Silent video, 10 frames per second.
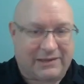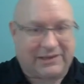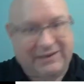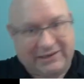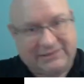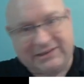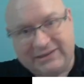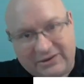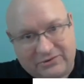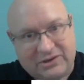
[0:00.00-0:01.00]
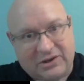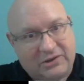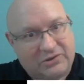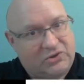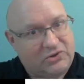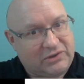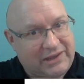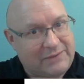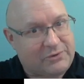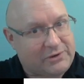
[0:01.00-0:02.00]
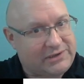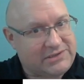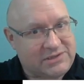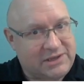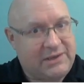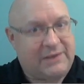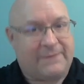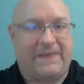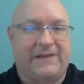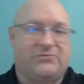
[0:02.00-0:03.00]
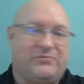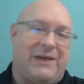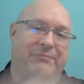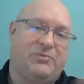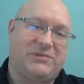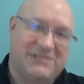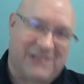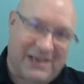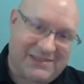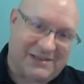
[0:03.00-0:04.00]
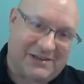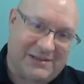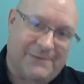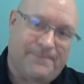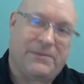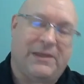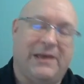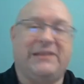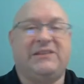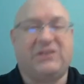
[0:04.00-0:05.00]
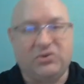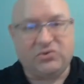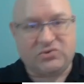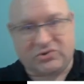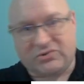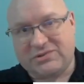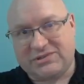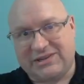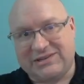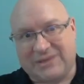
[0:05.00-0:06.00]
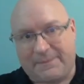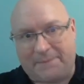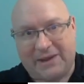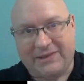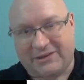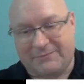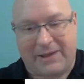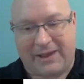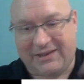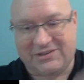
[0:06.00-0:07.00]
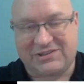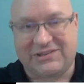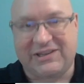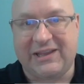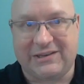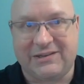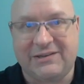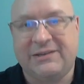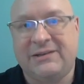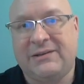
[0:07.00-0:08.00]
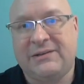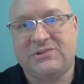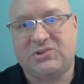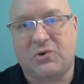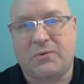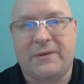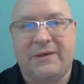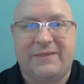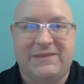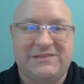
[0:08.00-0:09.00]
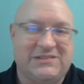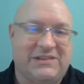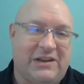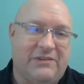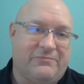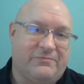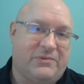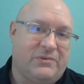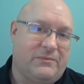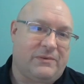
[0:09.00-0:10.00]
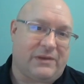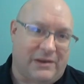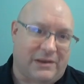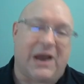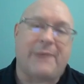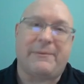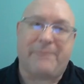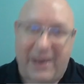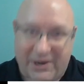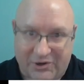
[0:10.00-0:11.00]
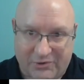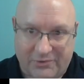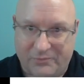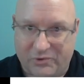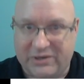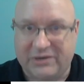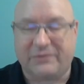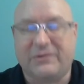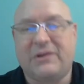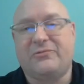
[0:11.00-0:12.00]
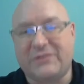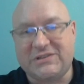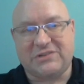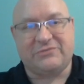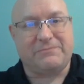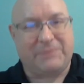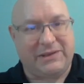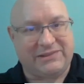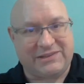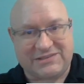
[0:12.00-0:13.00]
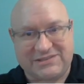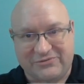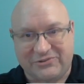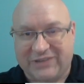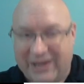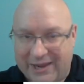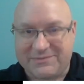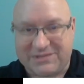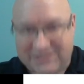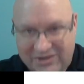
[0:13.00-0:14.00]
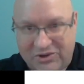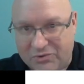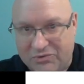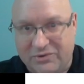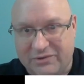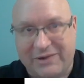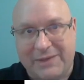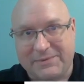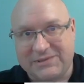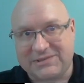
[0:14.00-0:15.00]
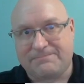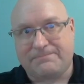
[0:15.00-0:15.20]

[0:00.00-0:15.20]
connecting down to call CUDA libraries. That's wrapped with Python, and then the user sees a Python package at the end. So this is kind of a common pattern. We're going to rinse and repeat this several times as I go through the Rapids